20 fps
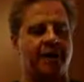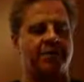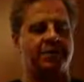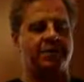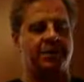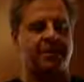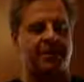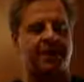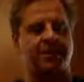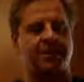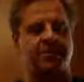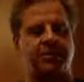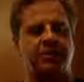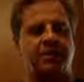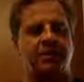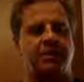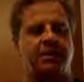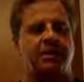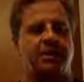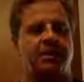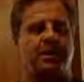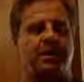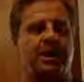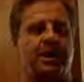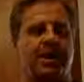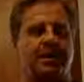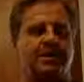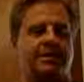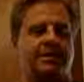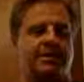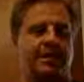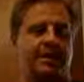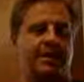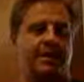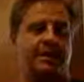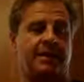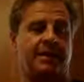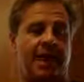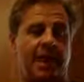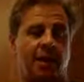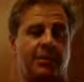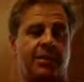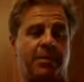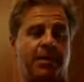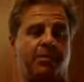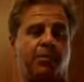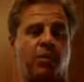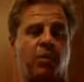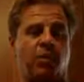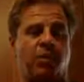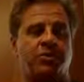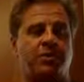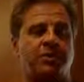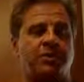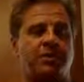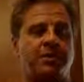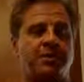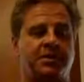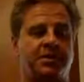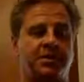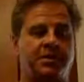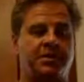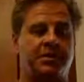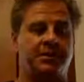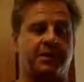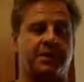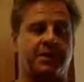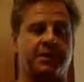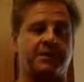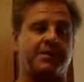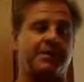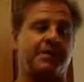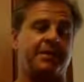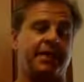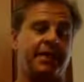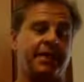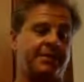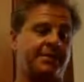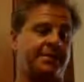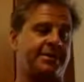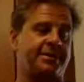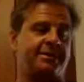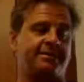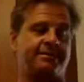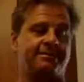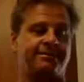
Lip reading: dish and say, how many portions is this? Let's say it's